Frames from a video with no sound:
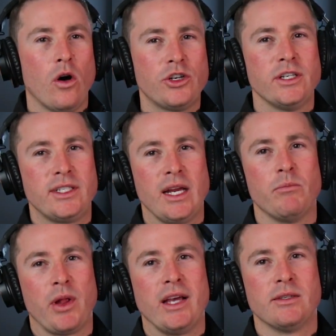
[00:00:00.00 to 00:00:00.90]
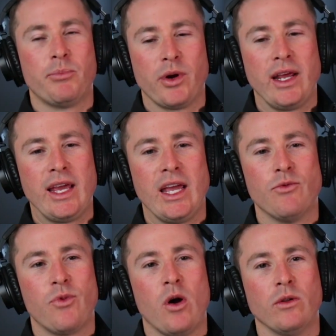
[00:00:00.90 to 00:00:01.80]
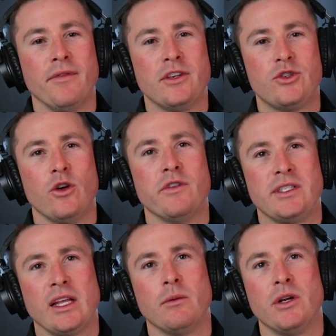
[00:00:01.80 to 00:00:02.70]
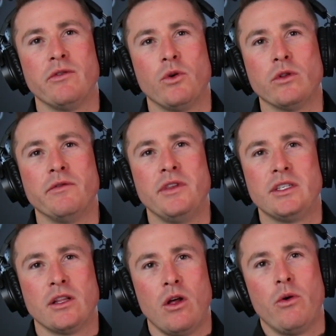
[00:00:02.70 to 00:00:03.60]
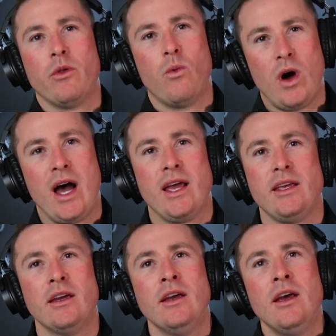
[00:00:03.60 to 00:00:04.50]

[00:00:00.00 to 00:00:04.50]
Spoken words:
auction team plays a pretty key role in the service element of all of this along the way.